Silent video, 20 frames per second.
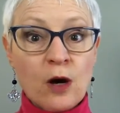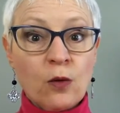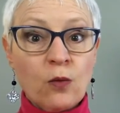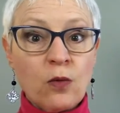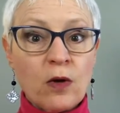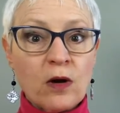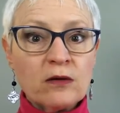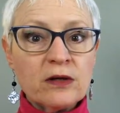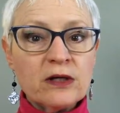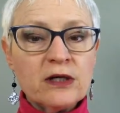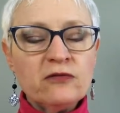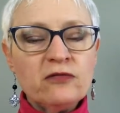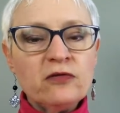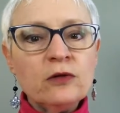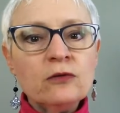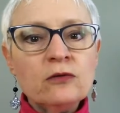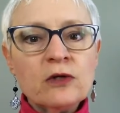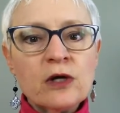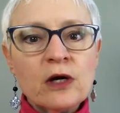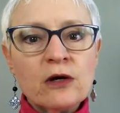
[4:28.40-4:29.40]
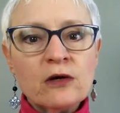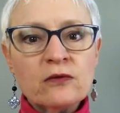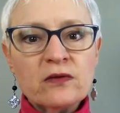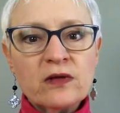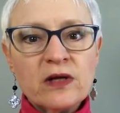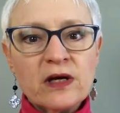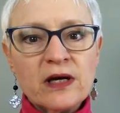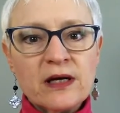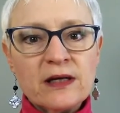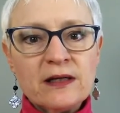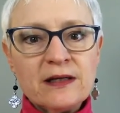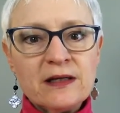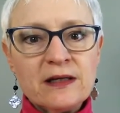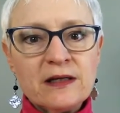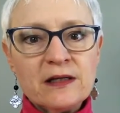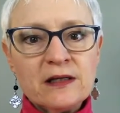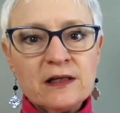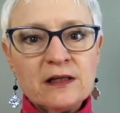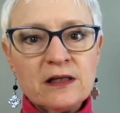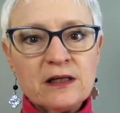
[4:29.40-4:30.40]
Well, if you know that
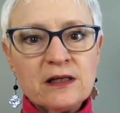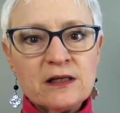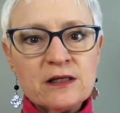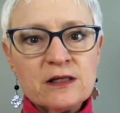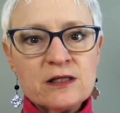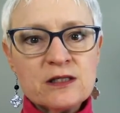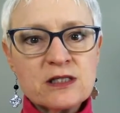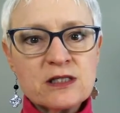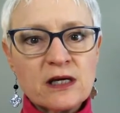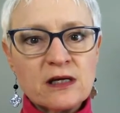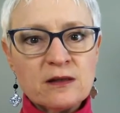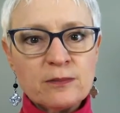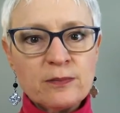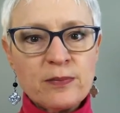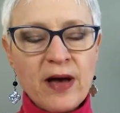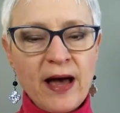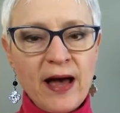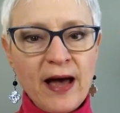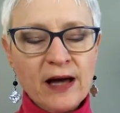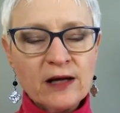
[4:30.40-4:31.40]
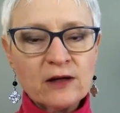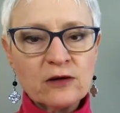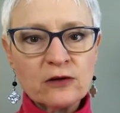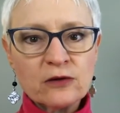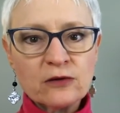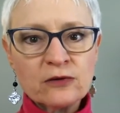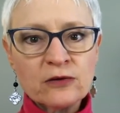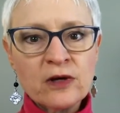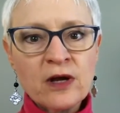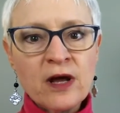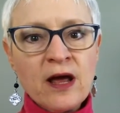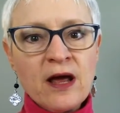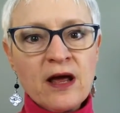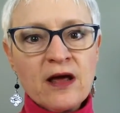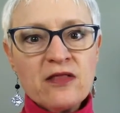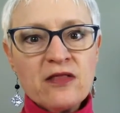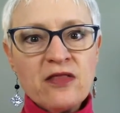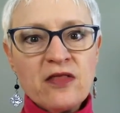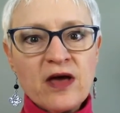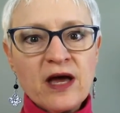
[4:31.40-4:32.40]
it is a pattern
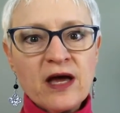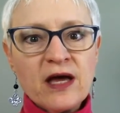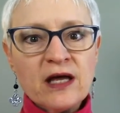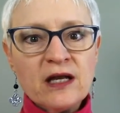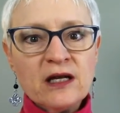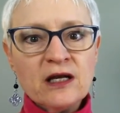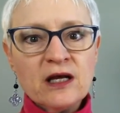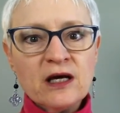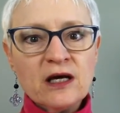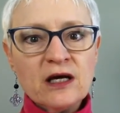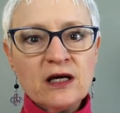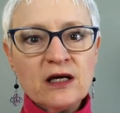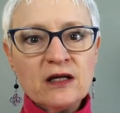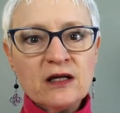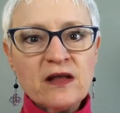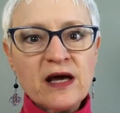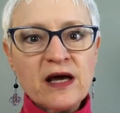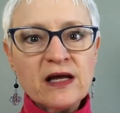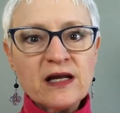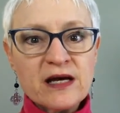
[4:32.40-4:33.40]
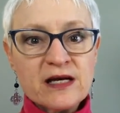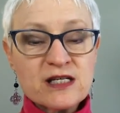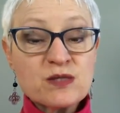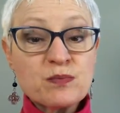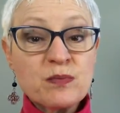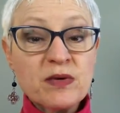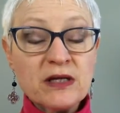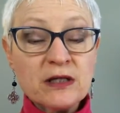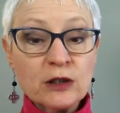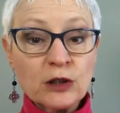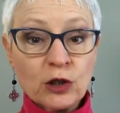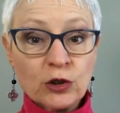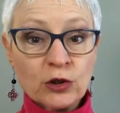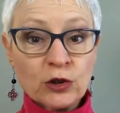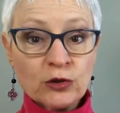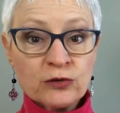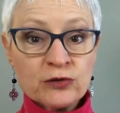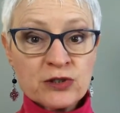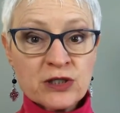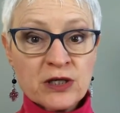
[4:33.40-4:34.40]
then that has been
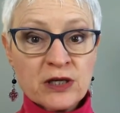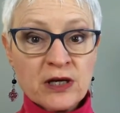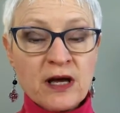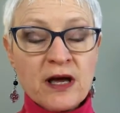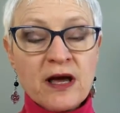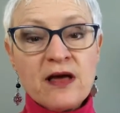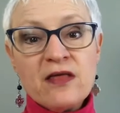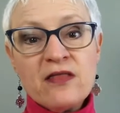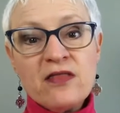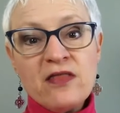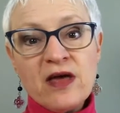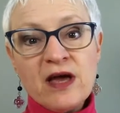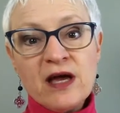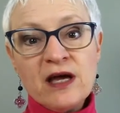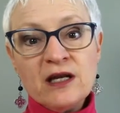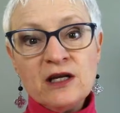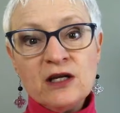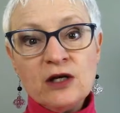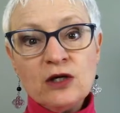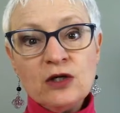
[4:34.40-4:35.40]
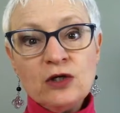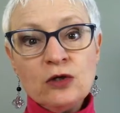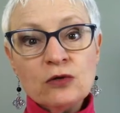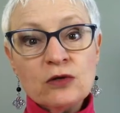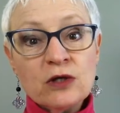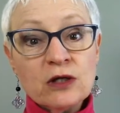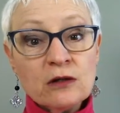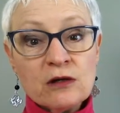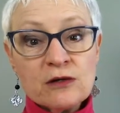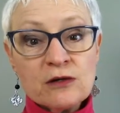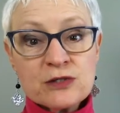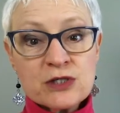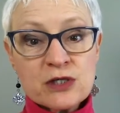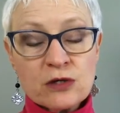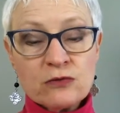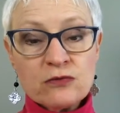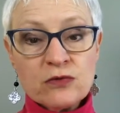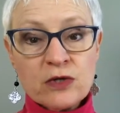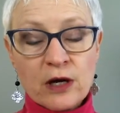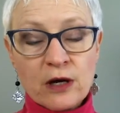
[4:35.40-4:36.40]
learned, then you can
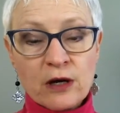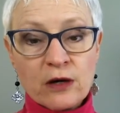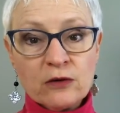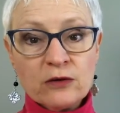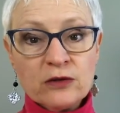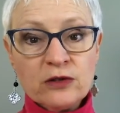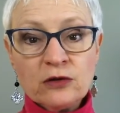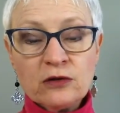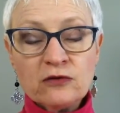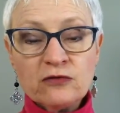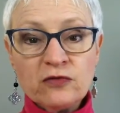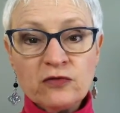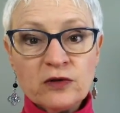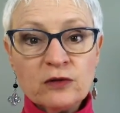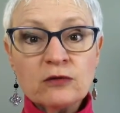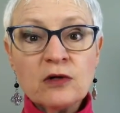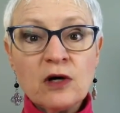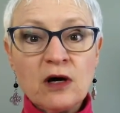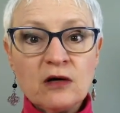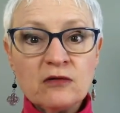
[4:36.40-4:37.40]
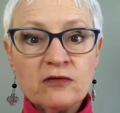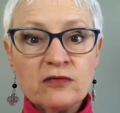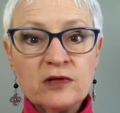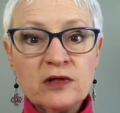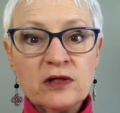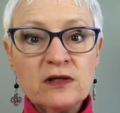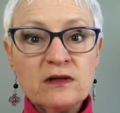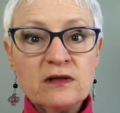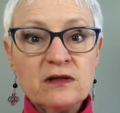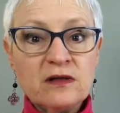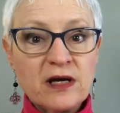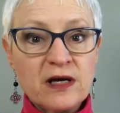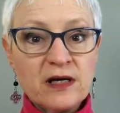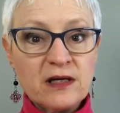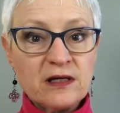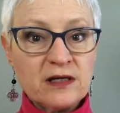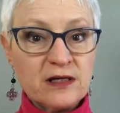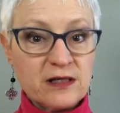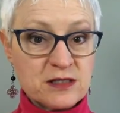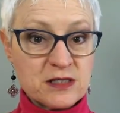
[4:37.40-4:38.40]
also know and you can feel confident
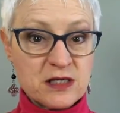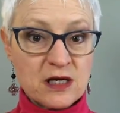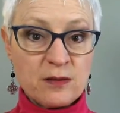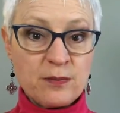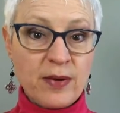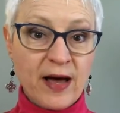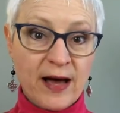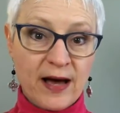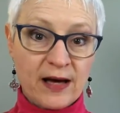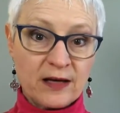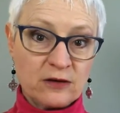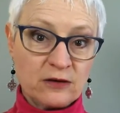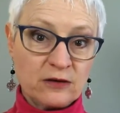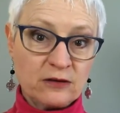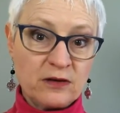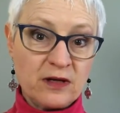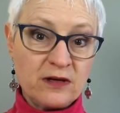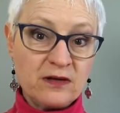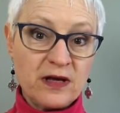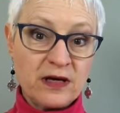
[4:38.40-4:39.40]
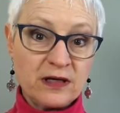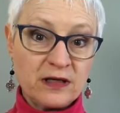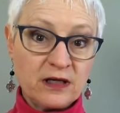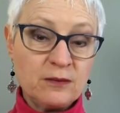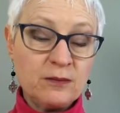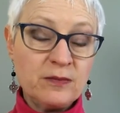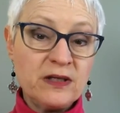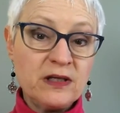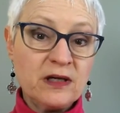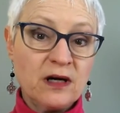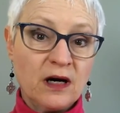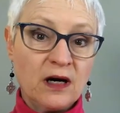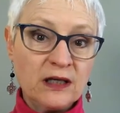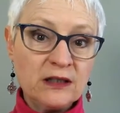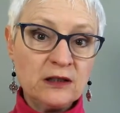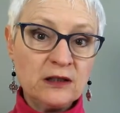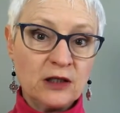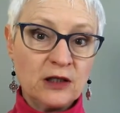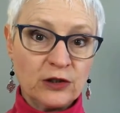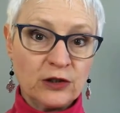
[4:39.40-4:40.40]
that it's a pattern that can be
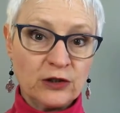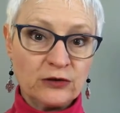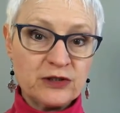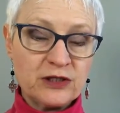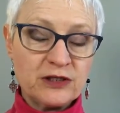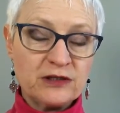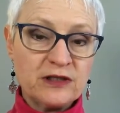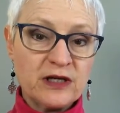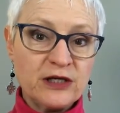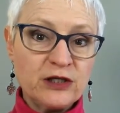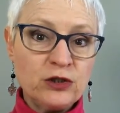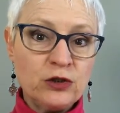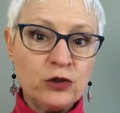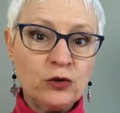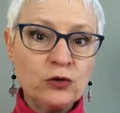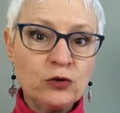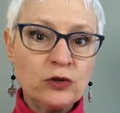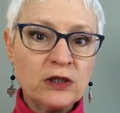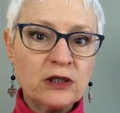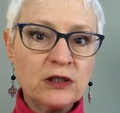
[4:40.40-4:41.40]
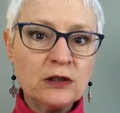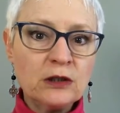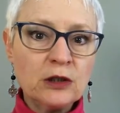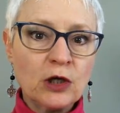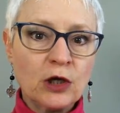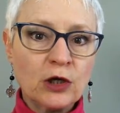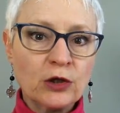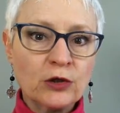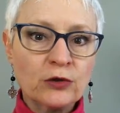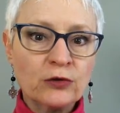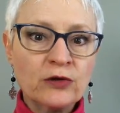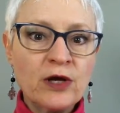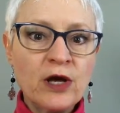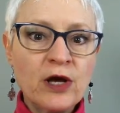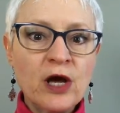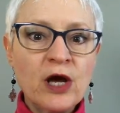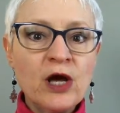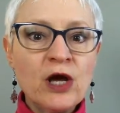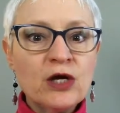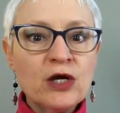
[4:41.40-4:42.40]
unlearned and that you can learn
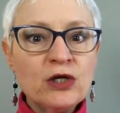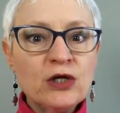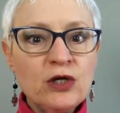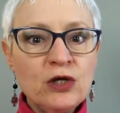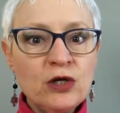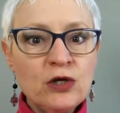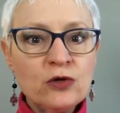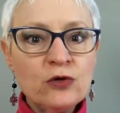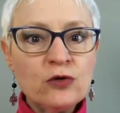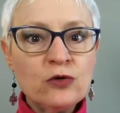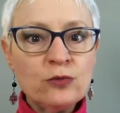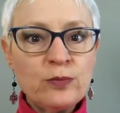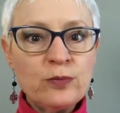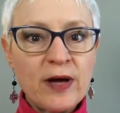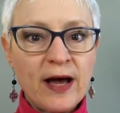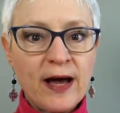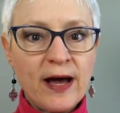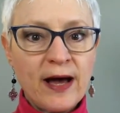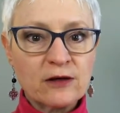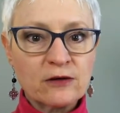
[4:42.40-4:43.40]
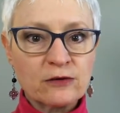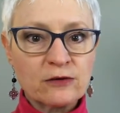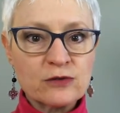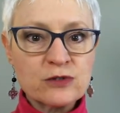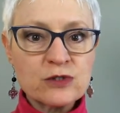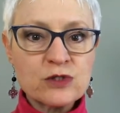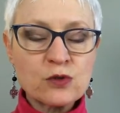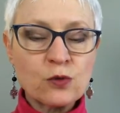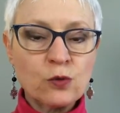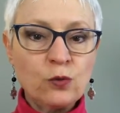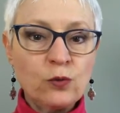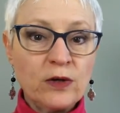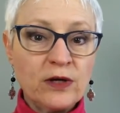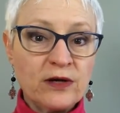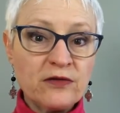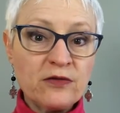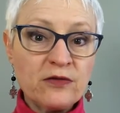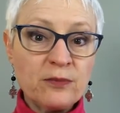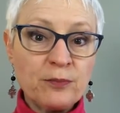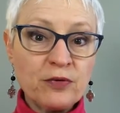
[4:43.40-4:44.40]
new patterns
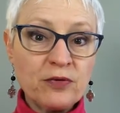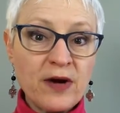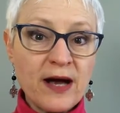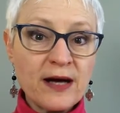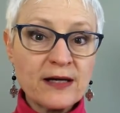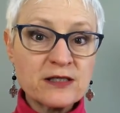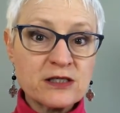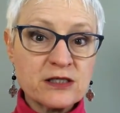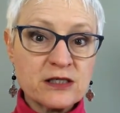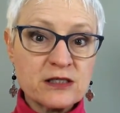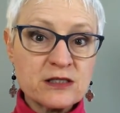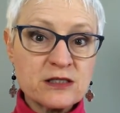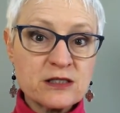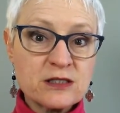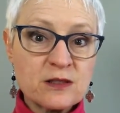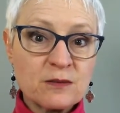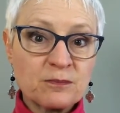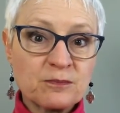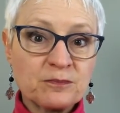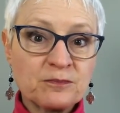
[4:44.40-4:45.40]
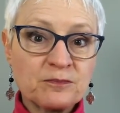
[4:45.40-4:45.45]
with practice.